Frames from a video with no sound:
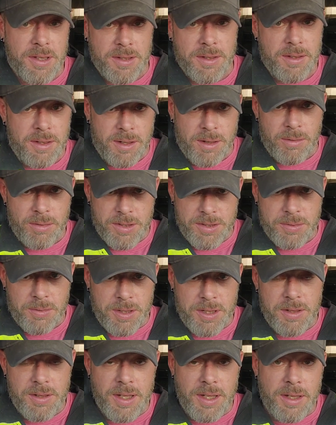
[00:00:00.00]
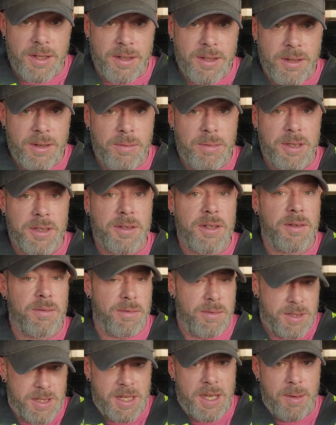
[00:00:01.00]
You know, this is what you need to do. But
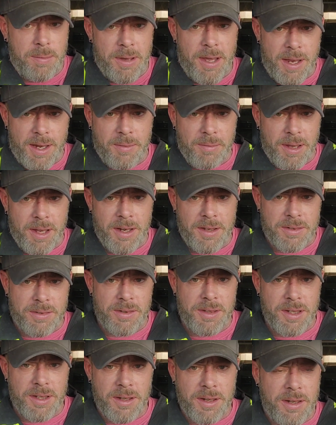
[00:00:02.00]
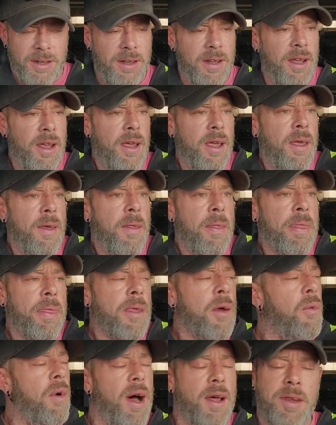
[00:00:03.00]
keep at it, man. It's really good.
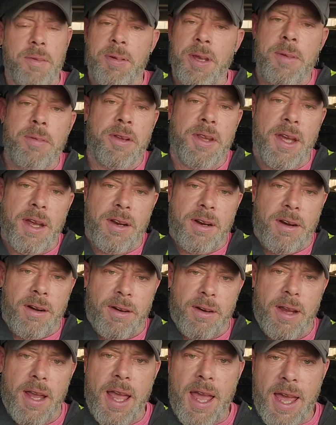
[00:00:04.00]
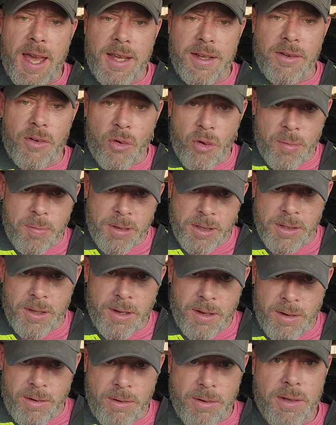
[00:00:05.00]
While the people that are at or
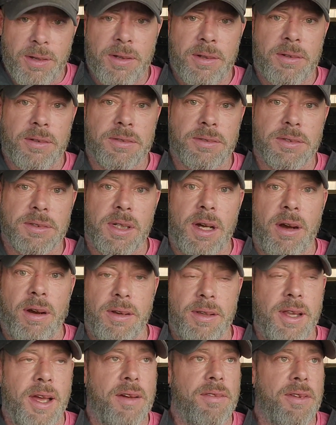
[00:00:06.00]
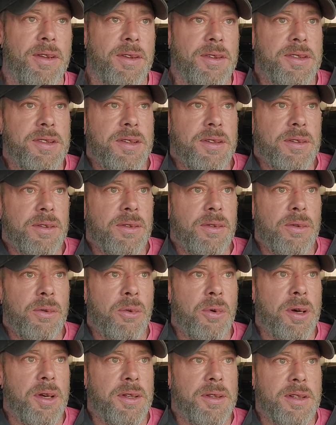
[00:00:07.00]
below our levels
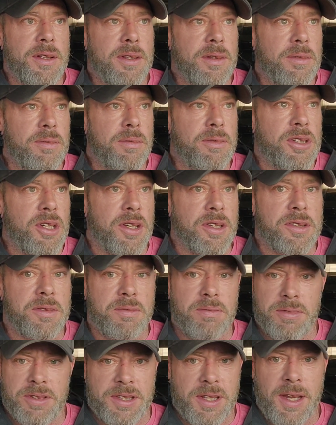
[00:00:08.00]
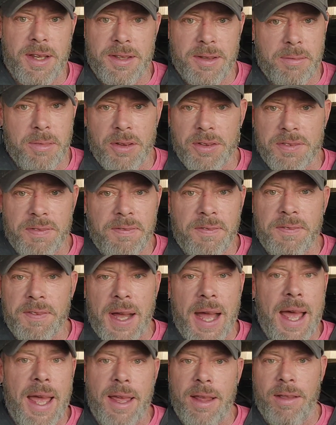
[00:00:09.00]
would just say the most
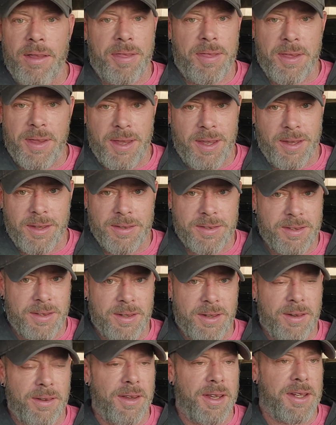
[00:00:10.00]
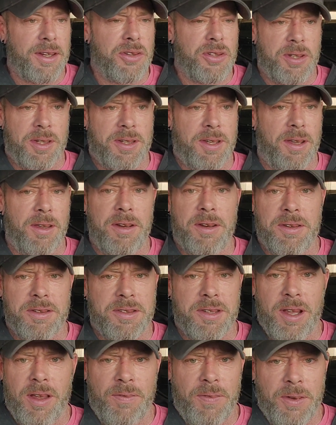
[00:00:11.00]
vile things, you know, like, you should kill
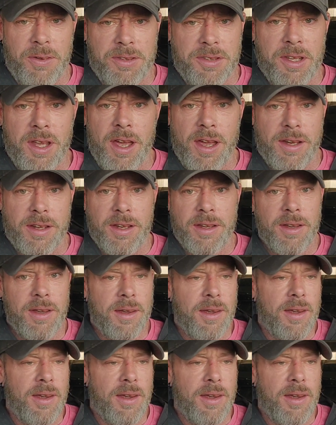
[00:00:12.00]
yourself, you suck.